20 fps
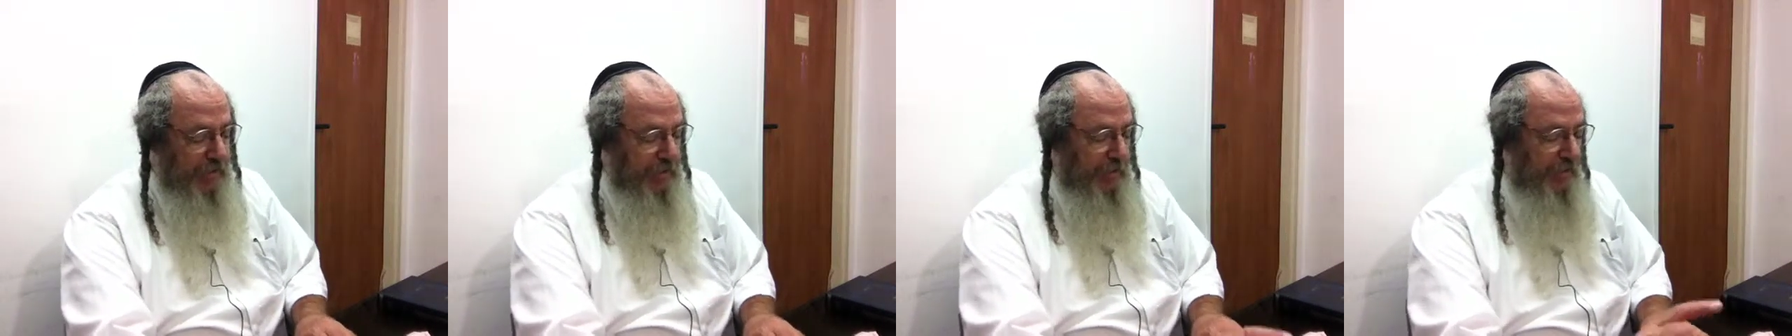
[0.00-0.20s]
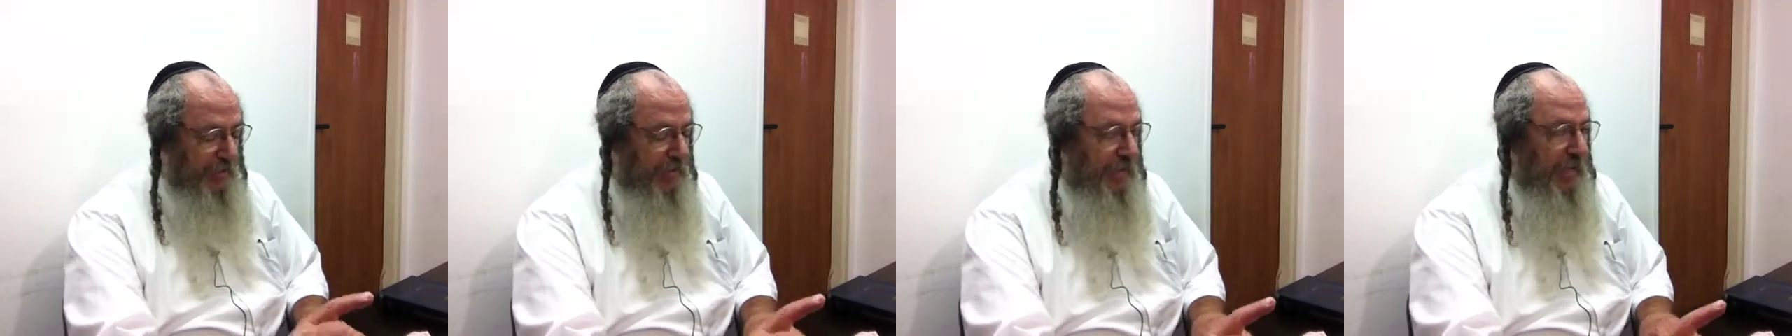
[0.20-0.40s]

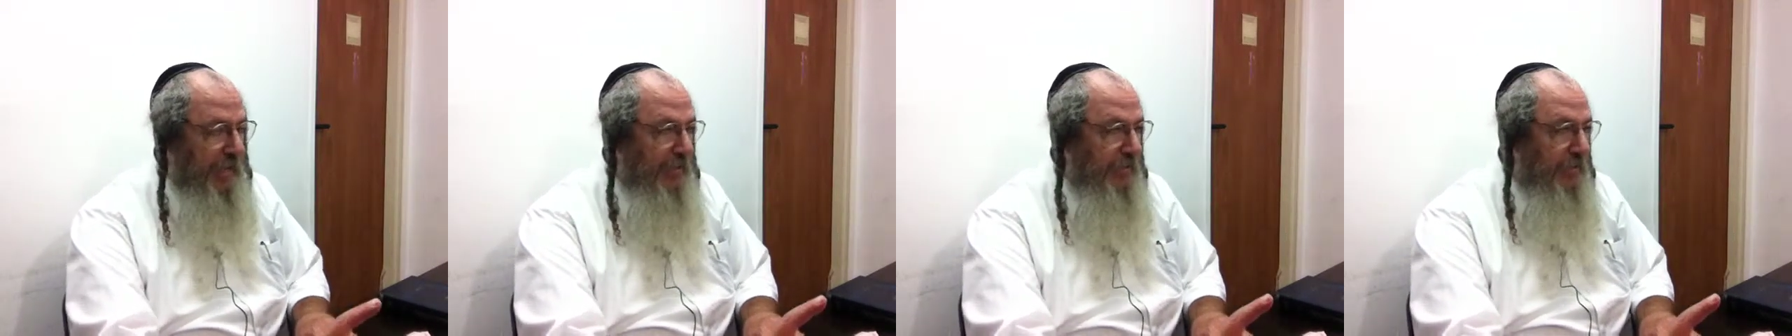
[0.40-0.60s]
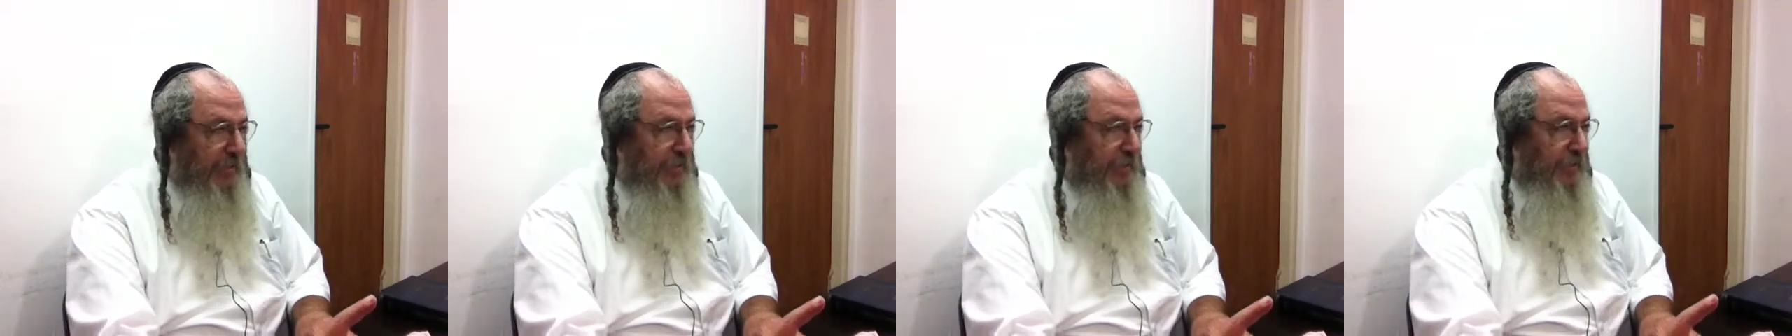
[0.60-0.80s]
in
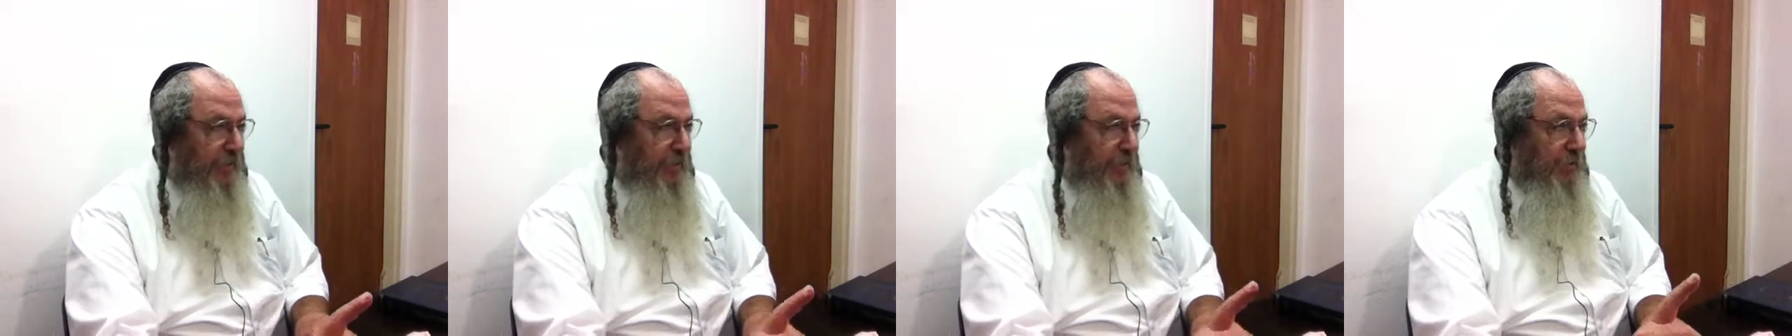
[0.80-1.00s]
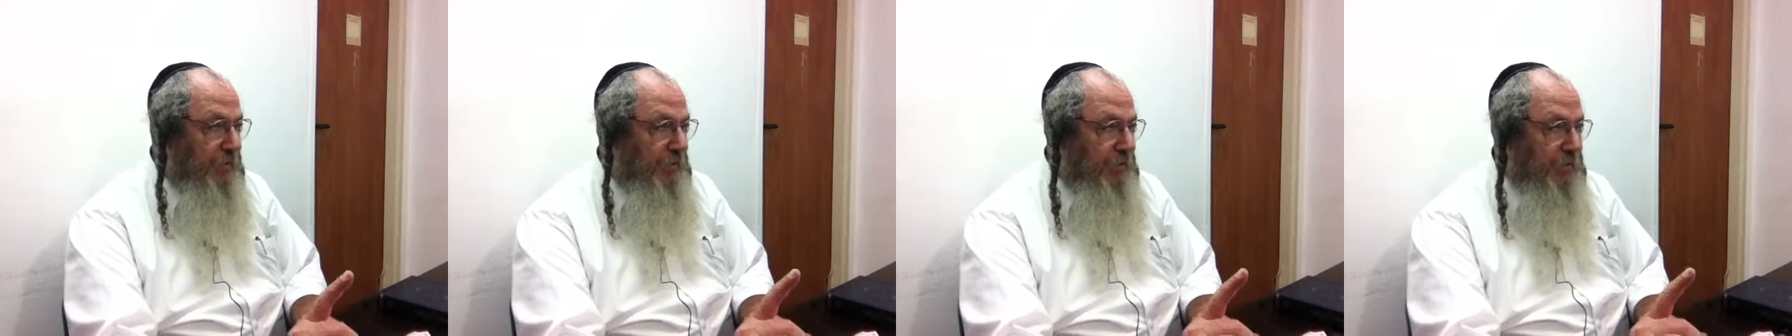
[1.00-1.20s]
that
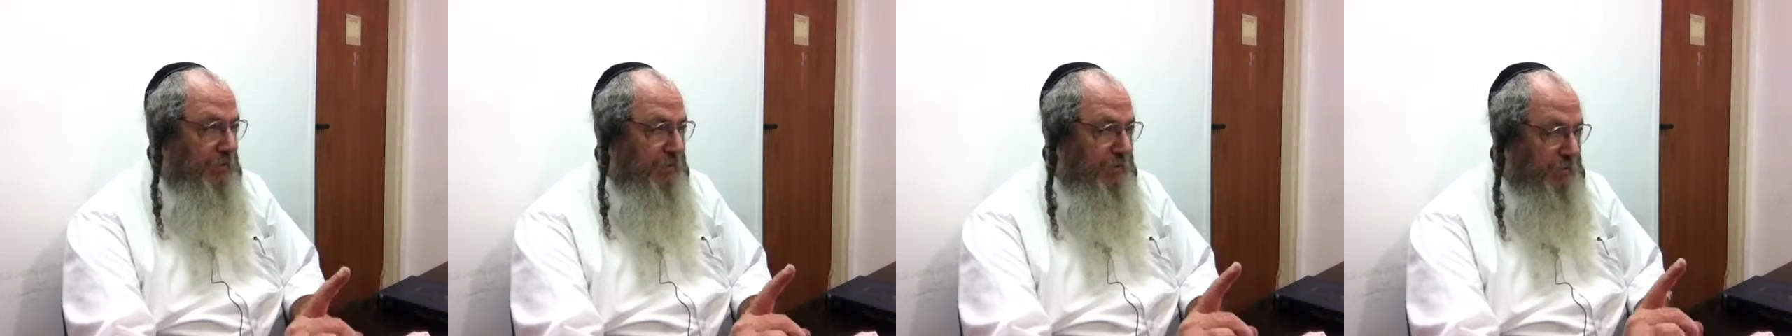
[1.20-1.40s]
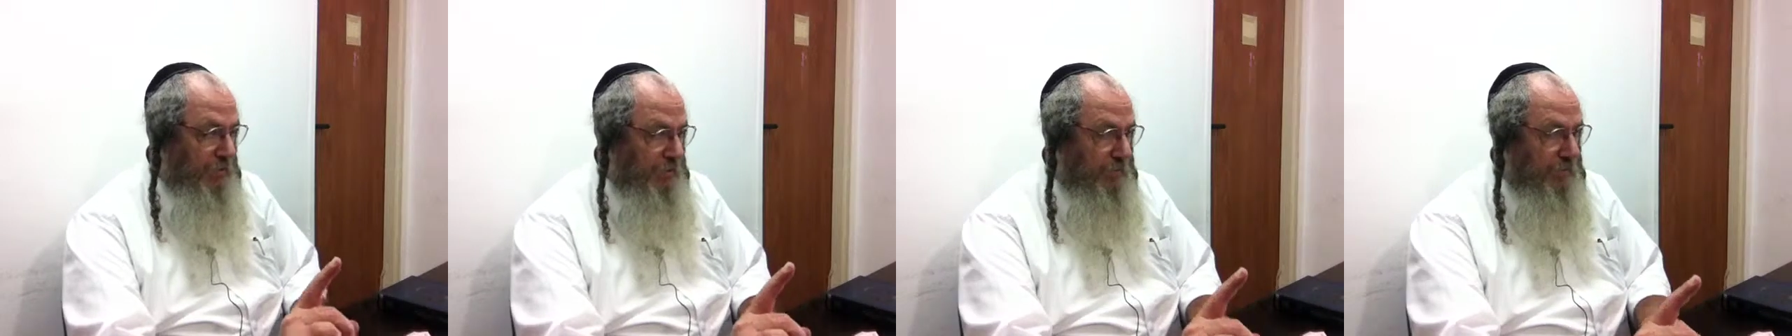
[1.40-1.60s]

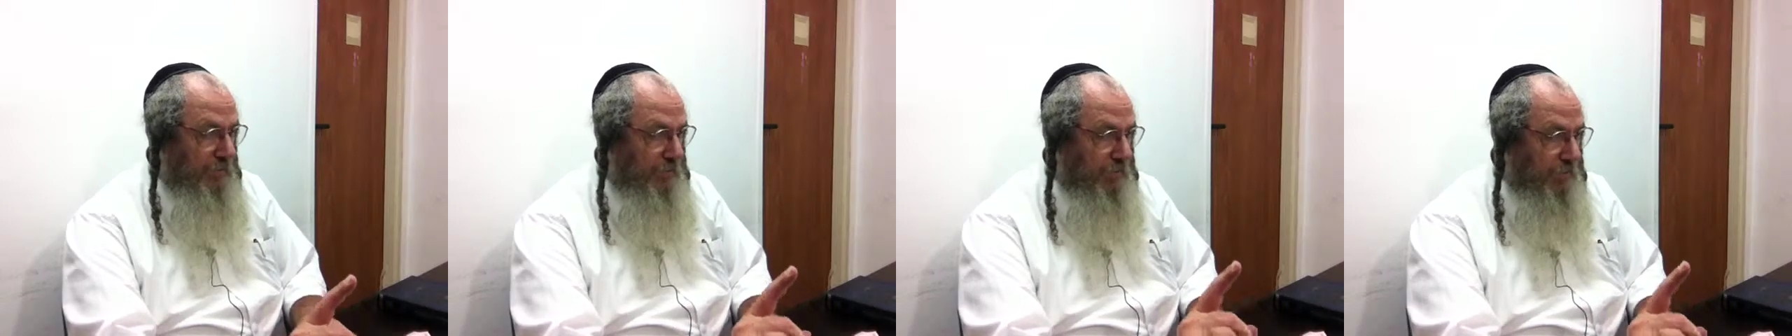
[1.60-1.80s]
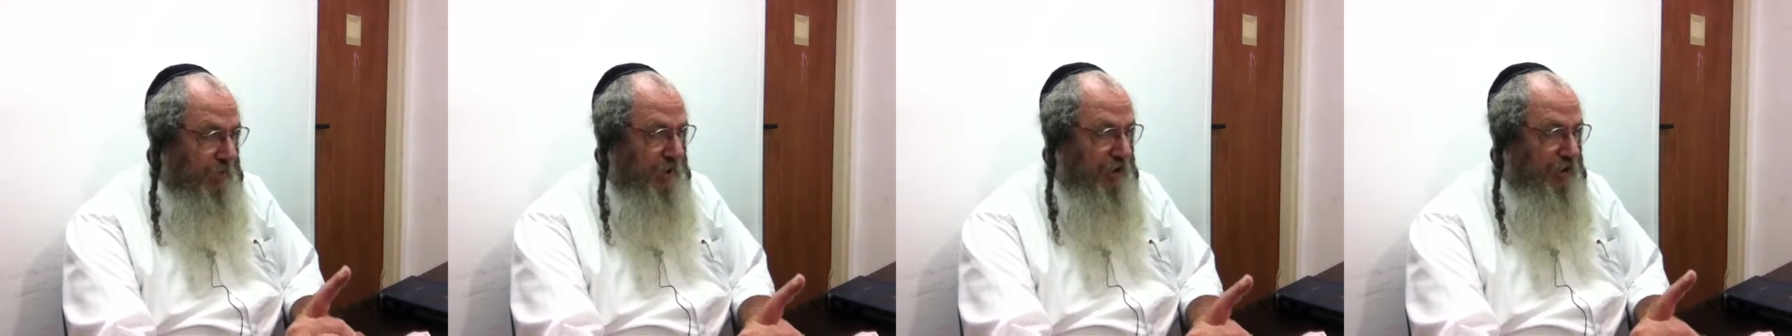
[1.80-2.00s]

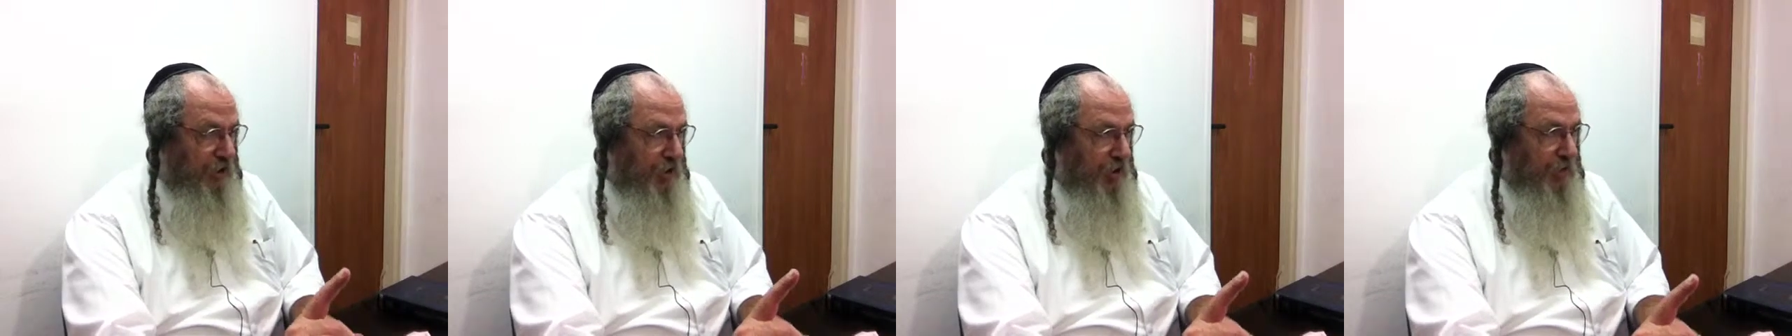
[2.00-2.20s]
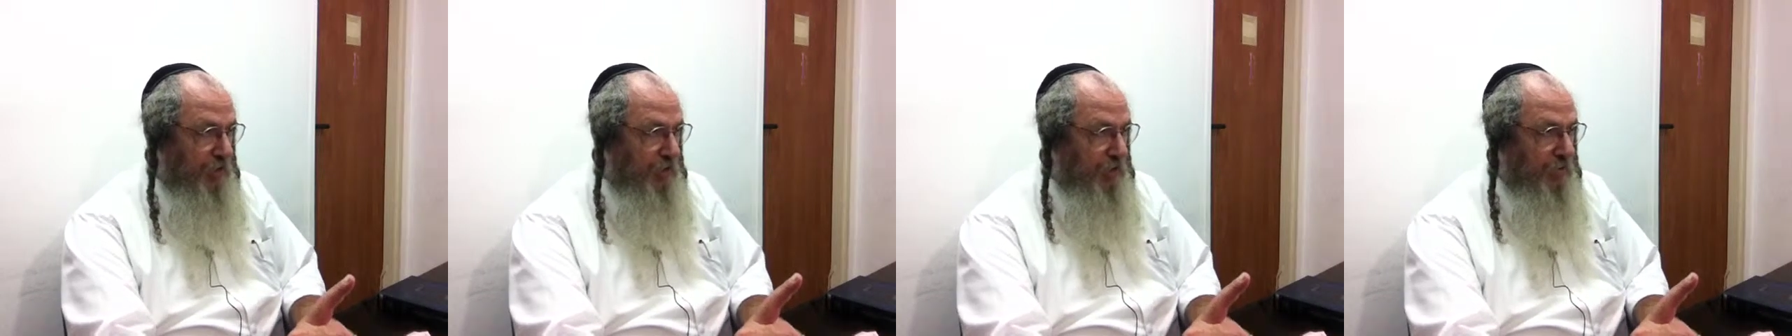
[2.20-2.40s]

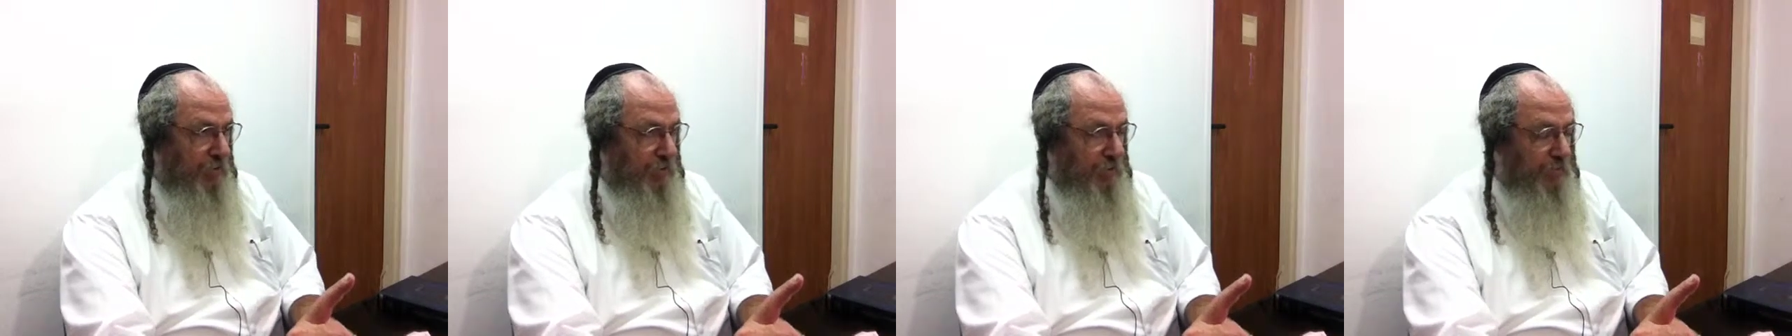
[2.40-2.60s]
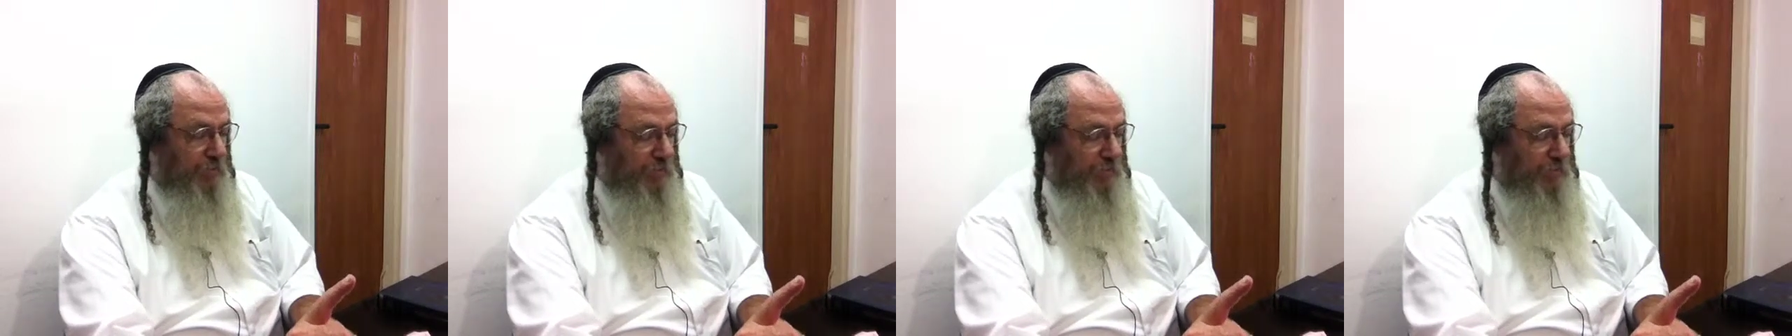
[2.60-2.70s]
kitchen,